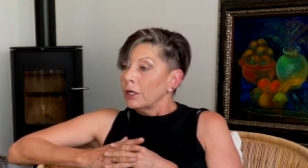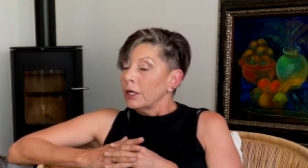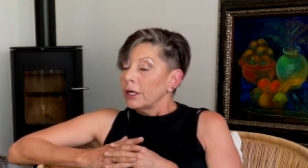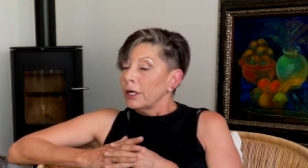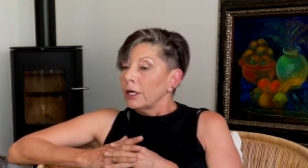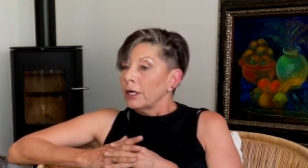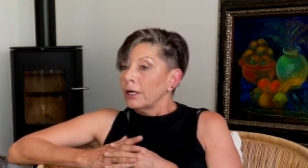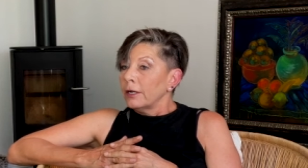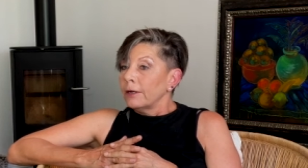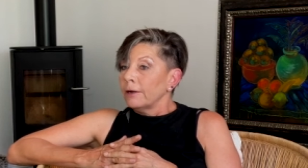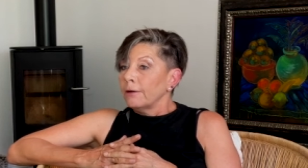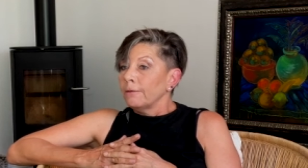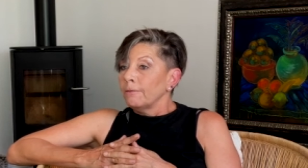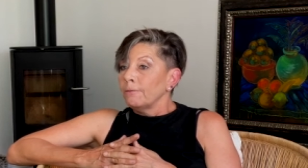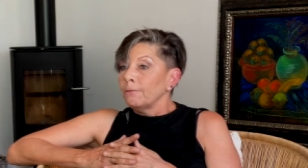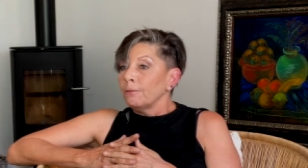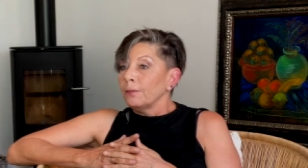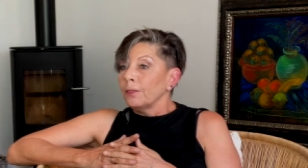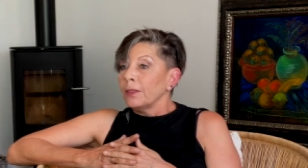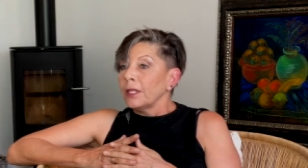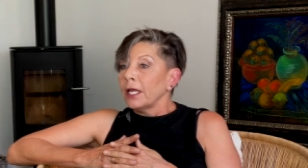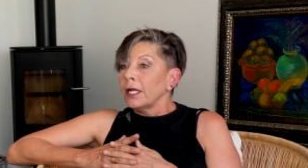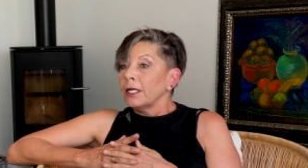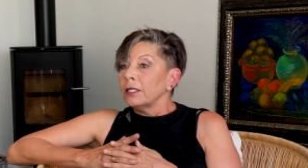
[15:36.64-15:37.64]

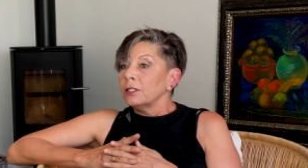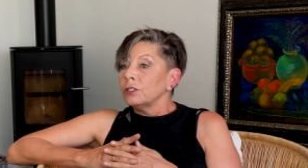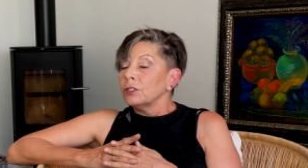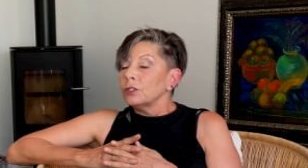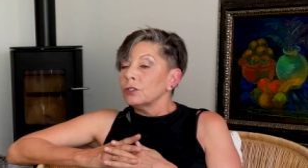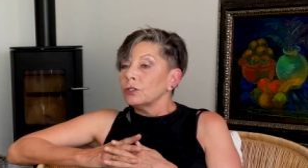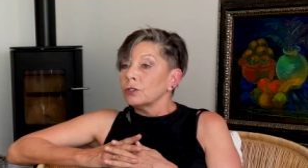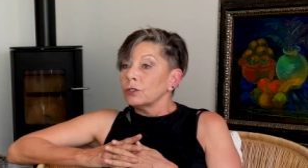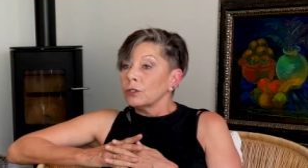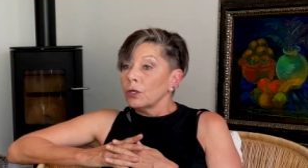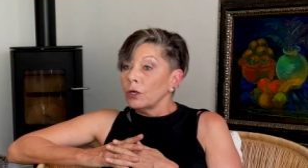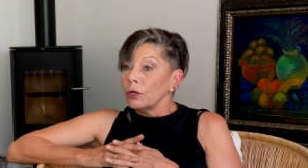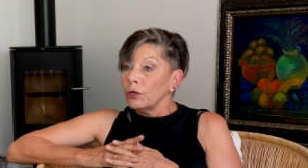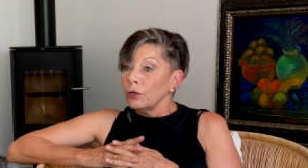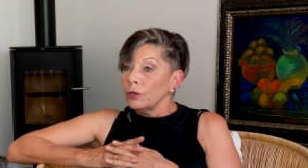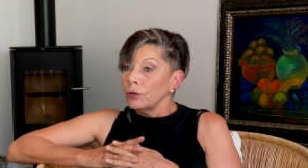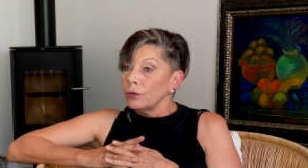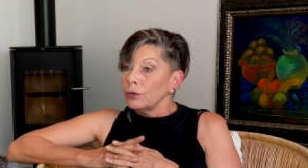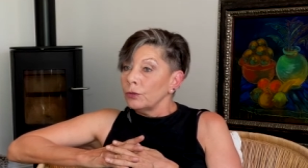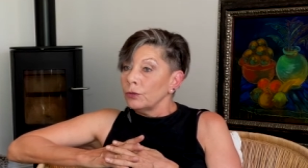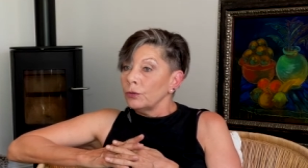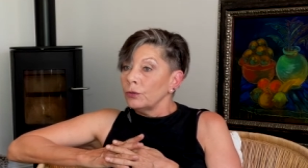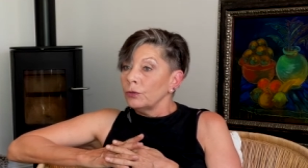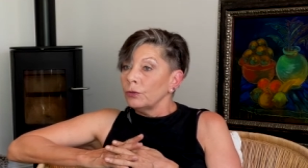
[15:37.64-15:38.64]
And
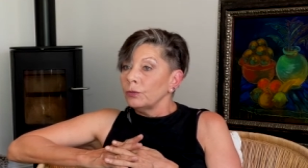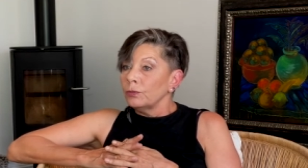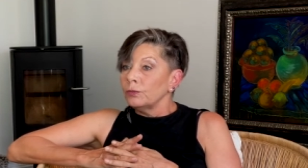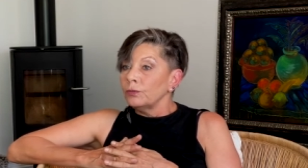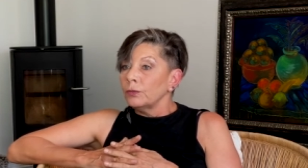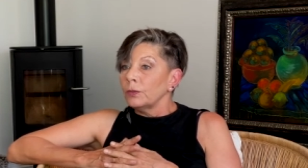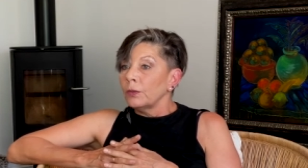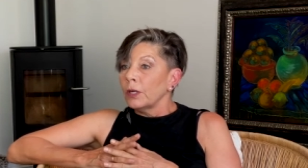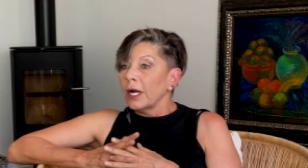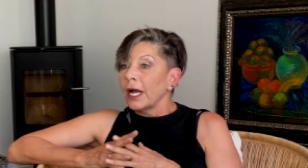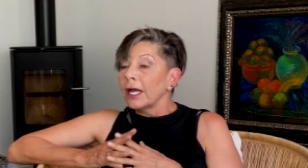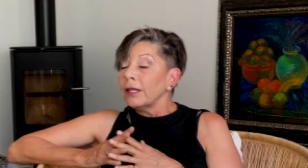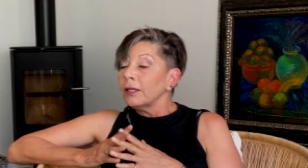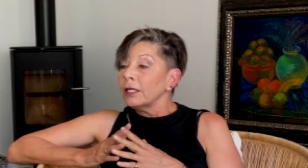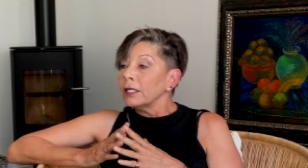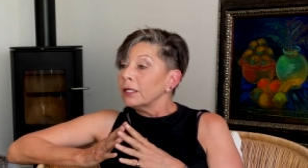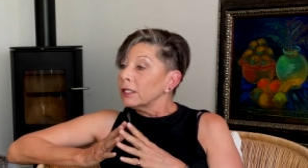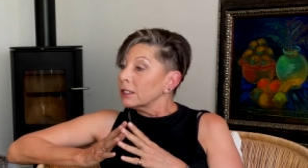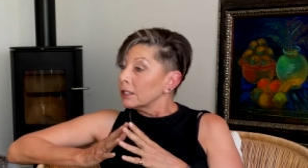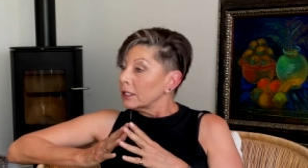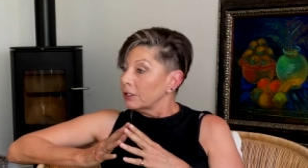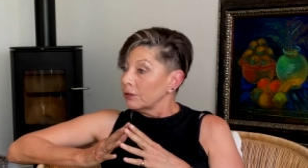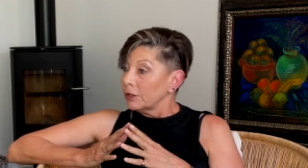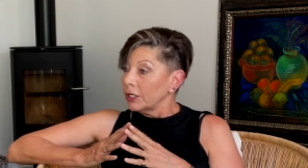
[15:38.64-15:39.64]
so I think the
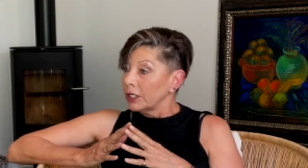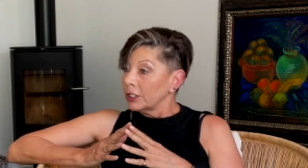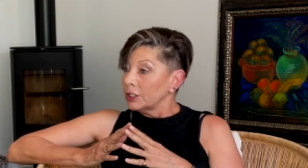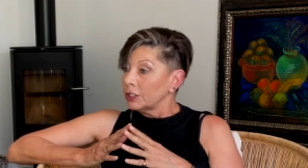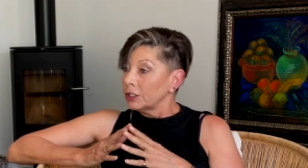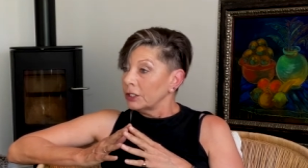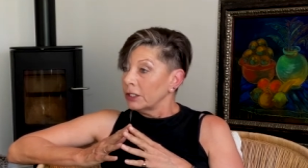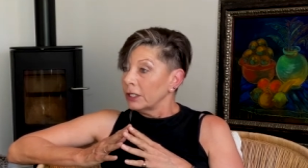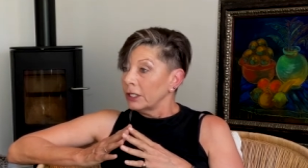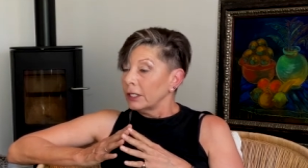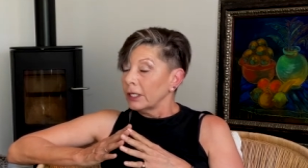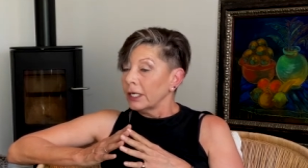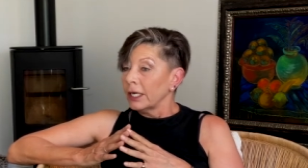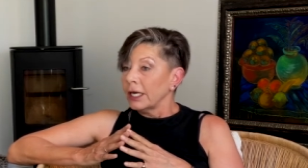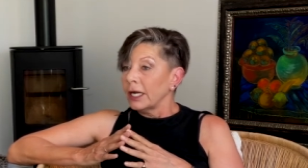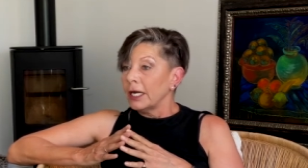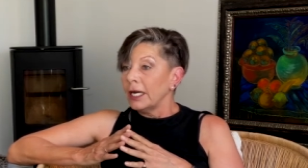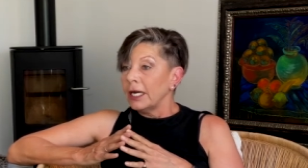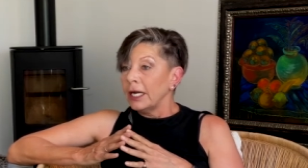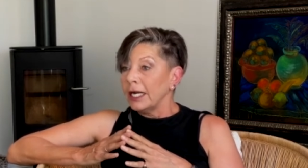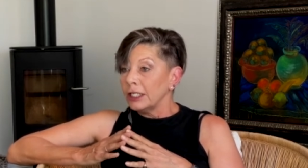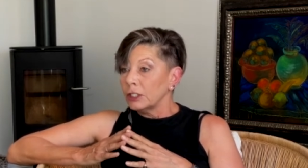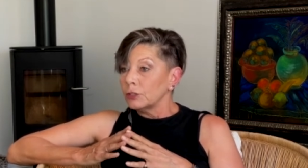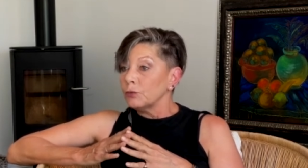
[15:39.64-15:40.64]
situation,
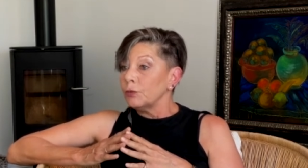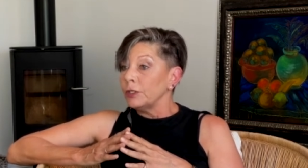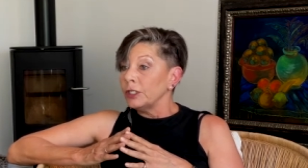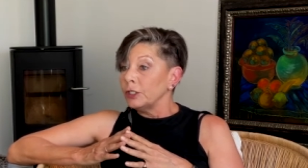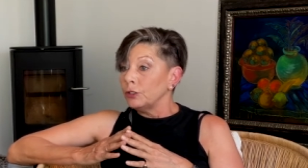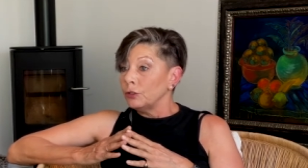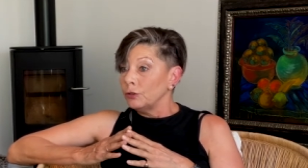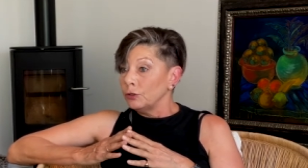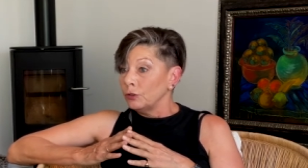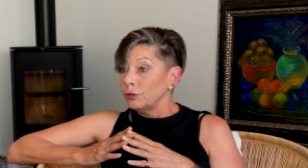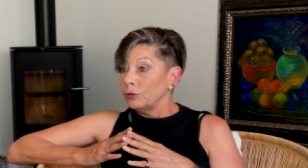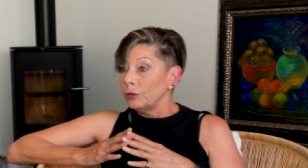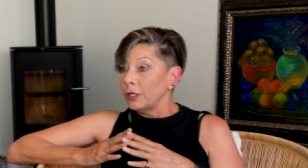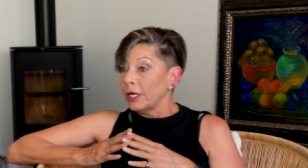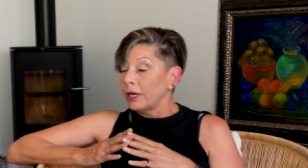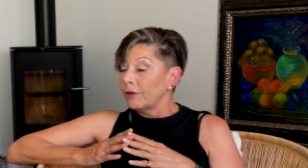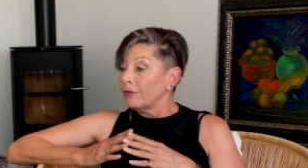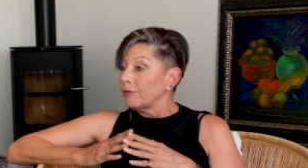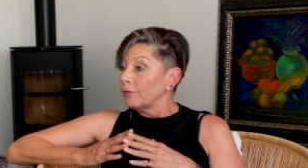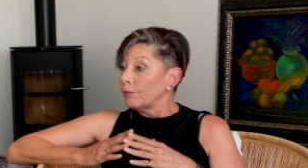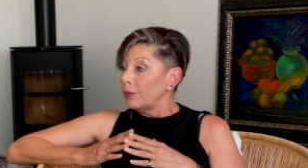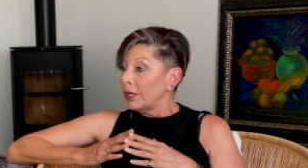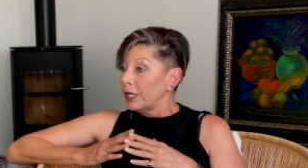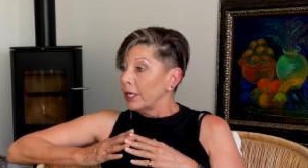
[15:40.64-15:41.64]
unless we do have
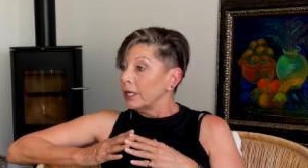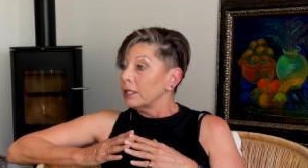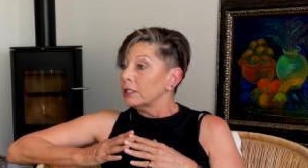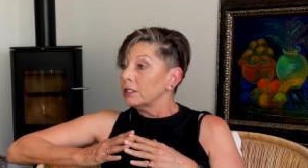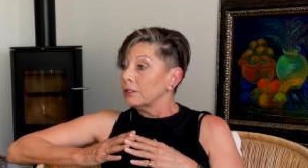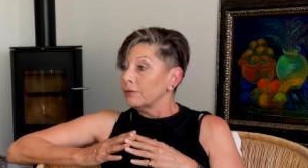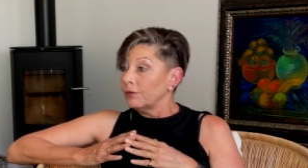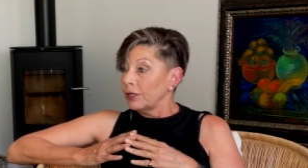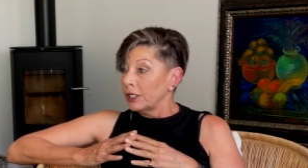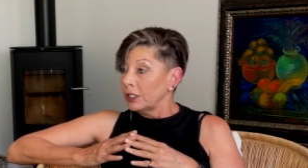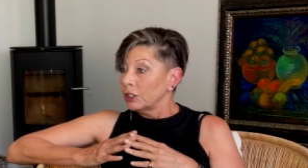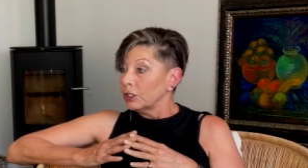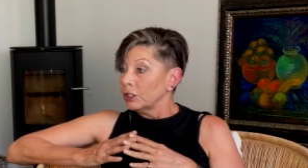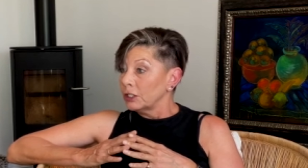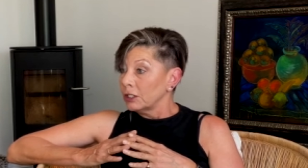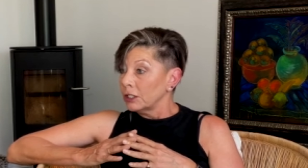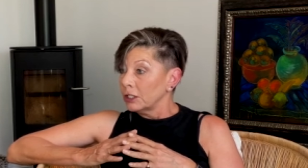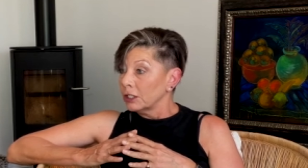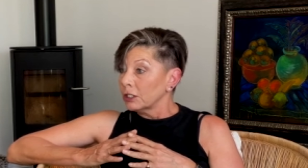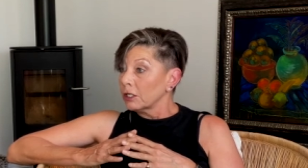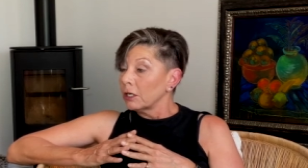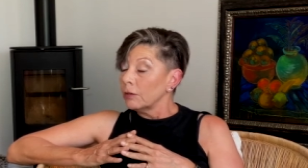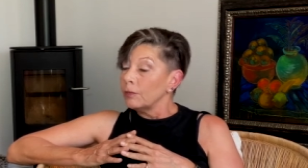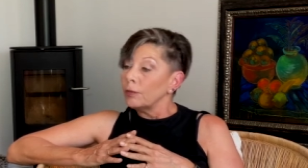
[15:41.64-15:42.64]
big interventions, is
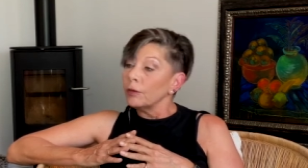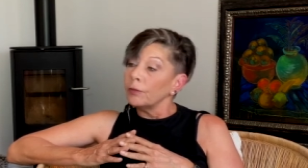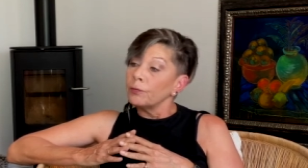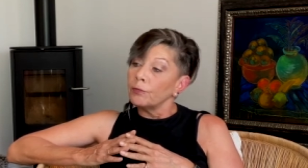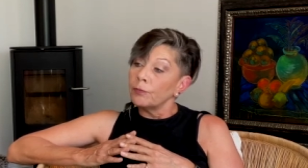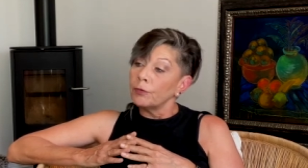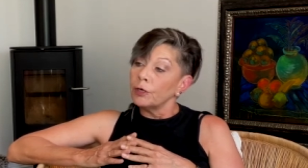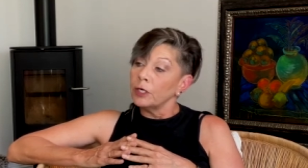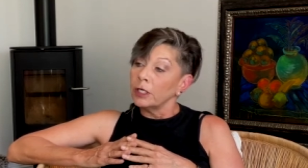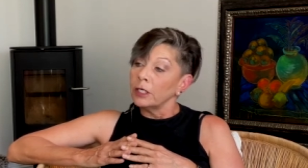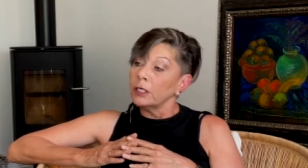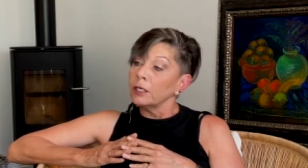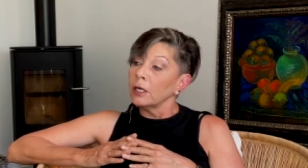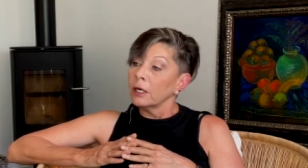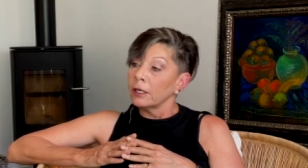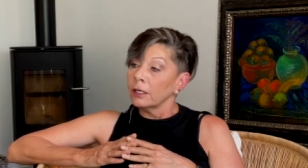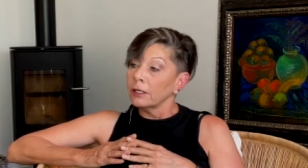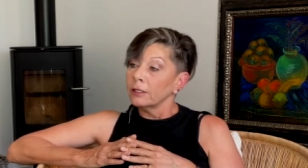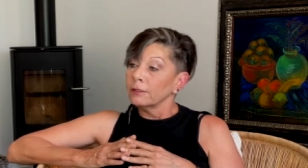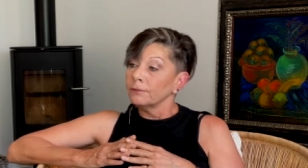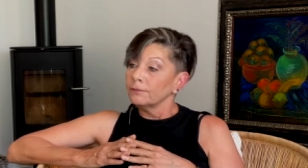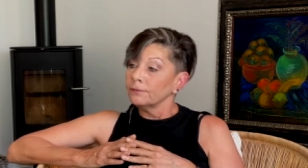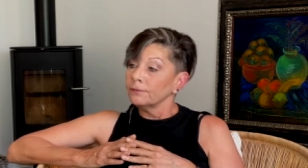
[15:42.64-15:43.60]
going to be pretty dire.